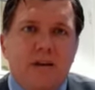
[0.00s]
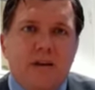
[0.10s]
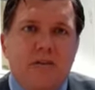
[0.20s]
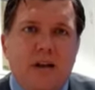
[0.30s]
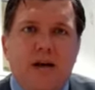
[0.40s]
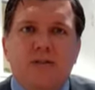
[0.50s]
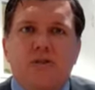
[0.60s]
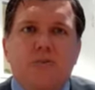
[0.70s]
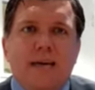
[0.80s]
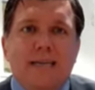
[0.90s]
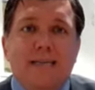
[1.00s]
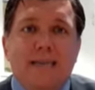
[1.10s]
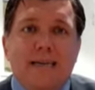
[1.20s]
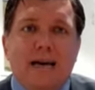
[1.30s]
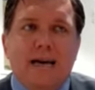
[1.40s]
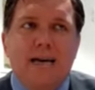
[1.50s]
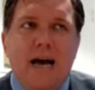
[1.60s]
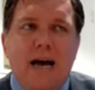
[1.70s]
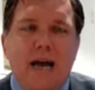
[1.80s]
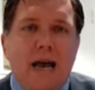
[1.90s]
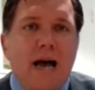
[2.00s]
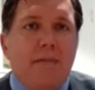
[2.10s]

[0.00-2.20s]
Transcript: The last 2 weeks have seen a